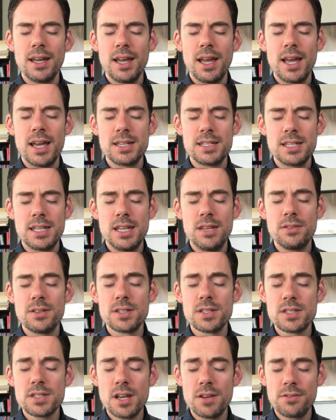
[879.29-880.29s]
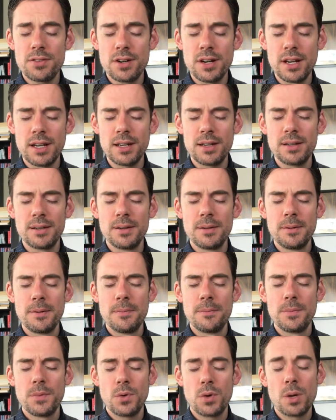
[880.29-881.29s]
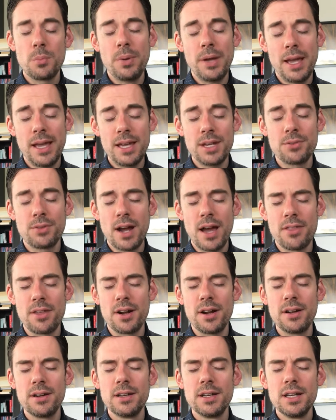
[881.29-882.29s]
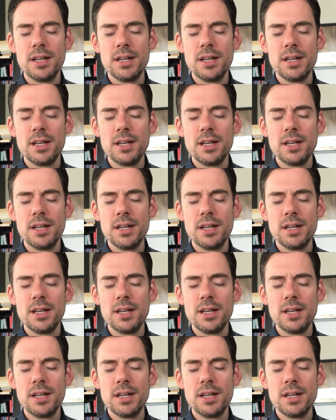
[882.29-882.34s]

and even suffering, or pain rather,